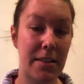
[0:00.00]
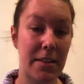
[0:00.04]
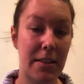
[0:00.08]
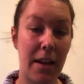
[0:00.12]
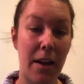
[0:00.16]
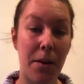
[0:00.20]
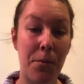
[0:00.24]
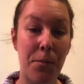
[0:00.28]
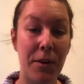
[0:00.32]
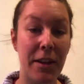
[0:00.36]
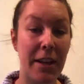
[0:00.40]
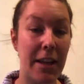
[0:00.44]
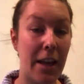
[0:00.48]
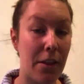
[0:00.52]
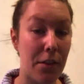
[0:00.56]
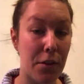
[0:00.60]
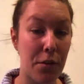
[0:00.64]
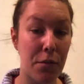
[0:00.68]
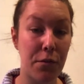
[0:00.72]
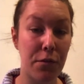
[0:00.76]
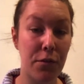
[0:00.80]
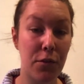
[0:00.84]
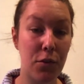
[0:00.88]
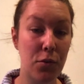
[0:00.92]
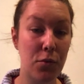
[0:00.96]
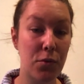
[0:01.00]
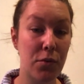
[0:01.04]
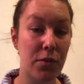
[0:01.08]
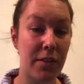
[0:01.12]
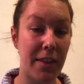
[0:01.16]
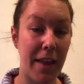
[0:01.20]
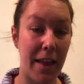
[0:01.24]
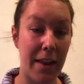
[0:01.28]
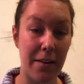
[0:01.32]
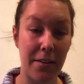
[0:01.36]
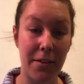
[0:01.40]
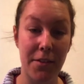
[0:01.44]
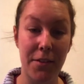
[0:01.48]
and we get the full
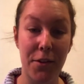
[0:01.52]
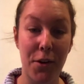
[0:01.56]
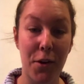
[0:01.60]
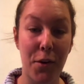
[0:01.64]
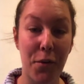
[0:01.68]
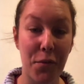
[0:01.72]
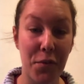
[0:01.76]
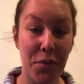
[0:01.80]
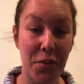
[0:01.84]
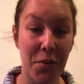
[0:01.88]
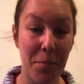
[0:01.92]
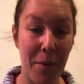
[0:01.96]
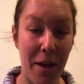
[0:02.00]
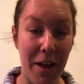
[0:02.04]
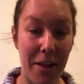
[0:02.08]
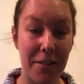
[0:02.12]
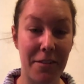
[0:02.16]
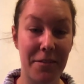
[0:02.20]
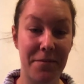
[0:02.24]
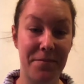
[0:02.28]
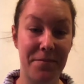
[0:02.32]
sense of smell.